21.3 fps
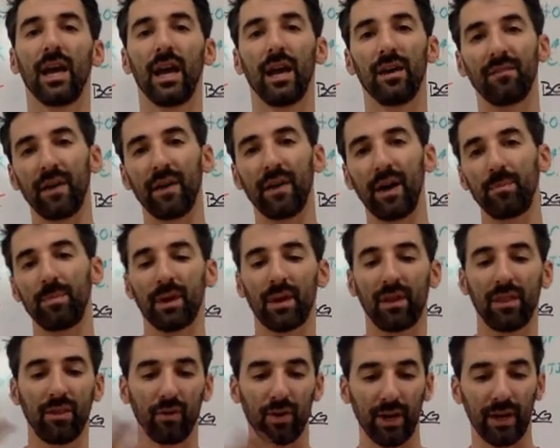If I
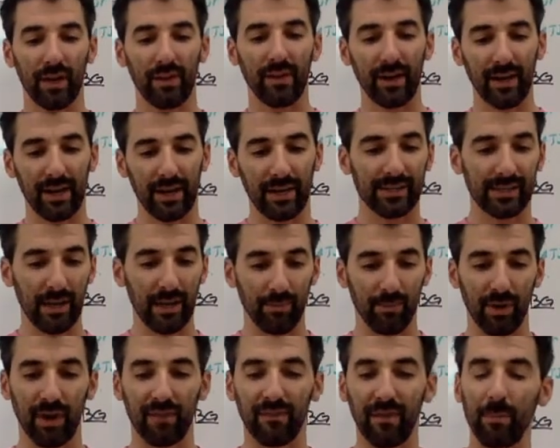put three, they're going to
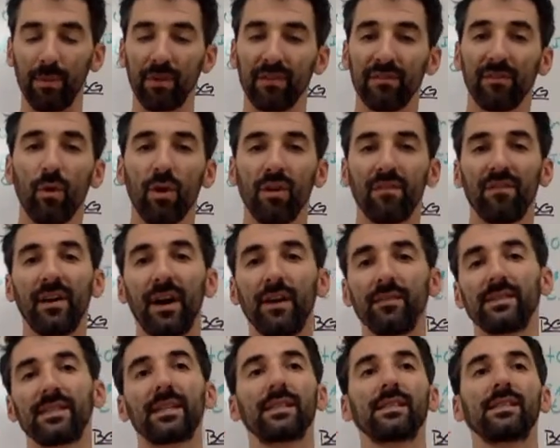separate. If I put 4,
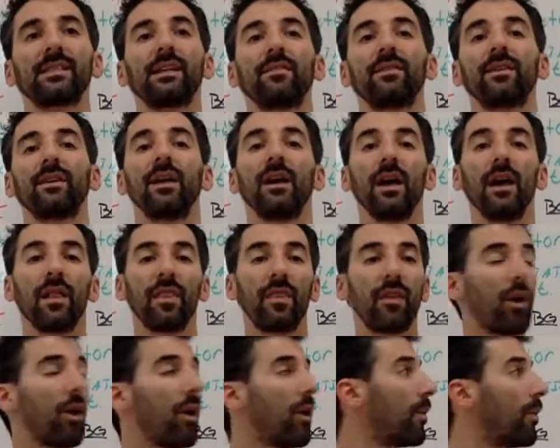5, 6, 7,
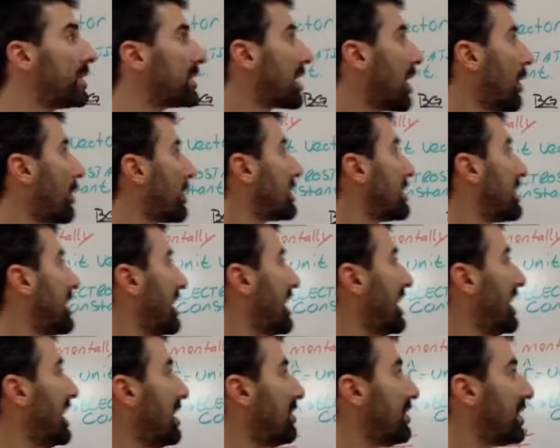they're always going
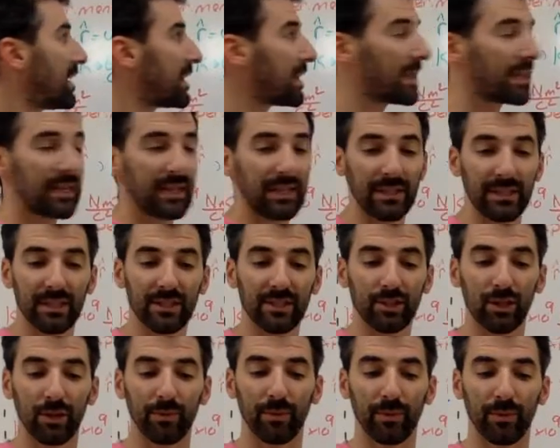to evenly
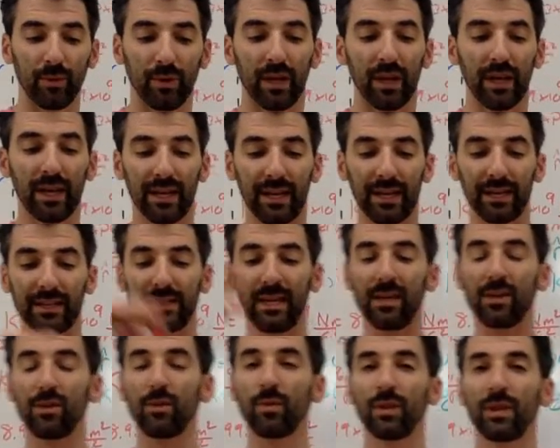distribute,
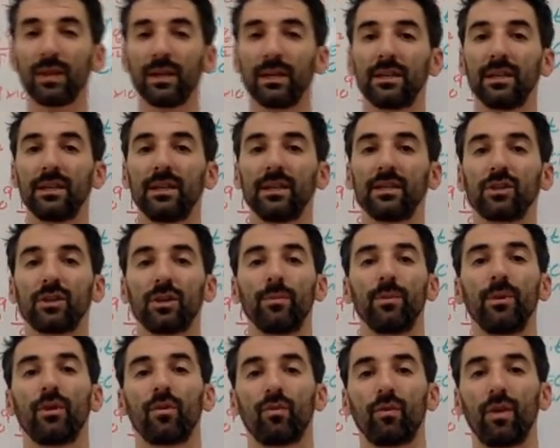continually to
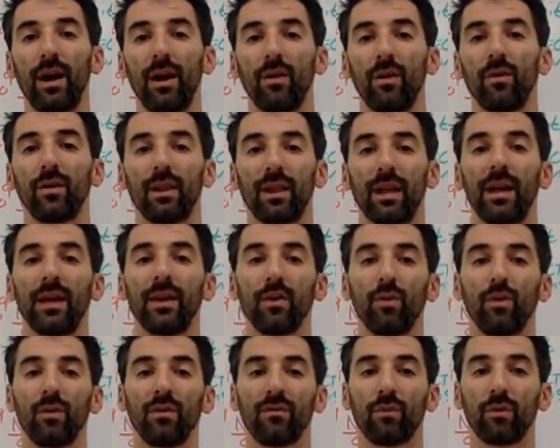distribute around that
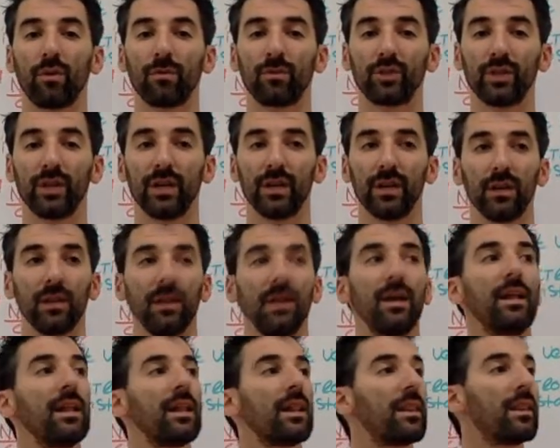uniform shell.
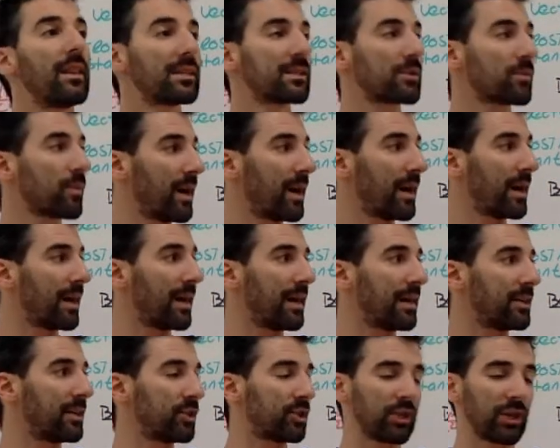This way
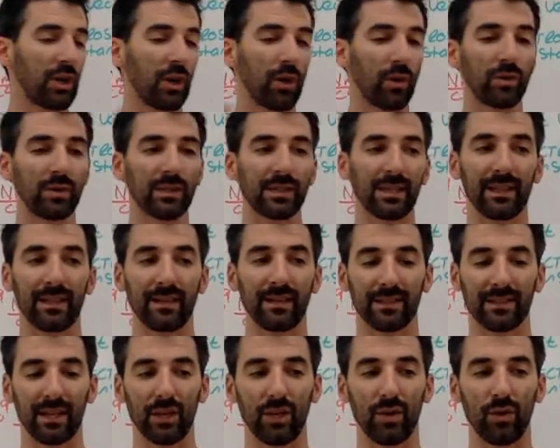it shows that
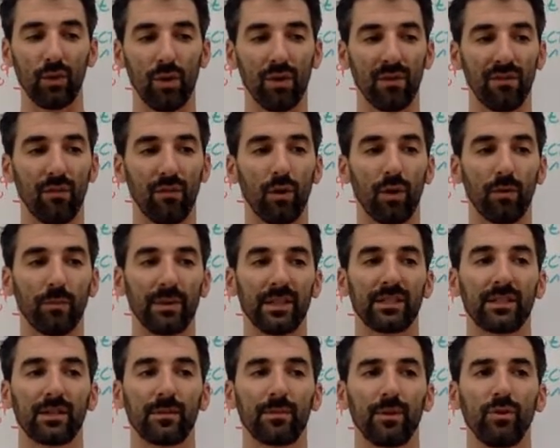there's a uniform
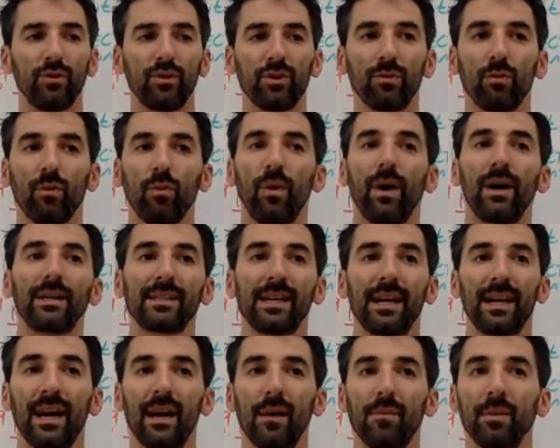distribution. Well, why does
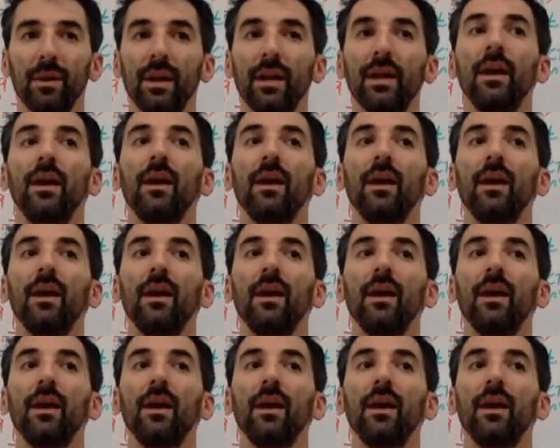that happen?